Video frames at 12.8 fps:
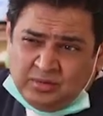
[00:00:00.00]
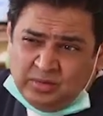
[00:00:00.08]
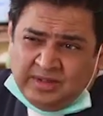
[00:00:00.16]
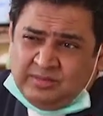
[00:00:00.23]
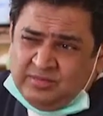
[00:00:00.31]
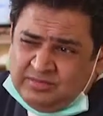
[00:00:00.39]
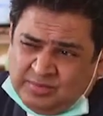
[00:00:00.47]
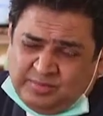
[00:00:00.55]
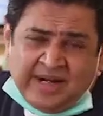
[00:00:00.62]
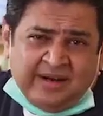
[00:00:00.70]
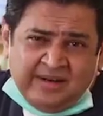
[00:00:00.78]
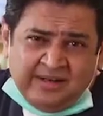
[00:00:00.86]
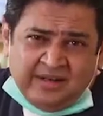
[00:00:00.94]
do it
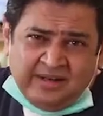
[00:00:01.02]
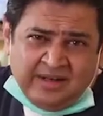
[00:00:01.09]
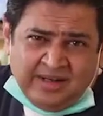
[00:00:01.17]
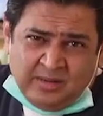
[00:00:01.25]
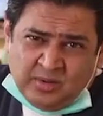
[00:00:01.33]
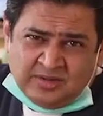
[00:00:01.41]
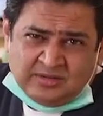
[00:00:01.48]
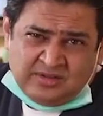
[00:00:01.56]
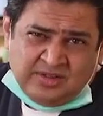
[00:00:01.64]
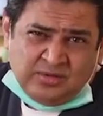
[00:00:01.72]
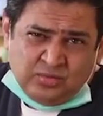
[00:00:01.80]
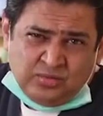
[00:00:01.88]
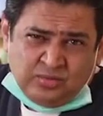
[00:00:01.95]
sparingly, like once
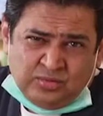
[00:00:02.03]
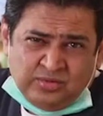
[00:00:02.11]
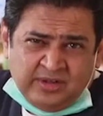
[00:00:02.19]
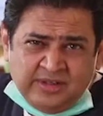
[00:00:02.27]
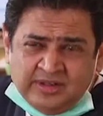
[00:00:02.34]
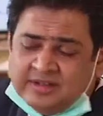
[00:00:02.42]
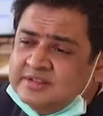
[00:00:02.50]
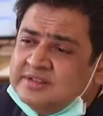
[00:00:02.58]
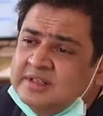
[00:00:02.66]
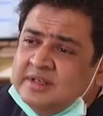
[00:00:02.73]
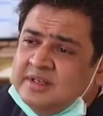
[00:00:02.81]
in 2 to 3 years,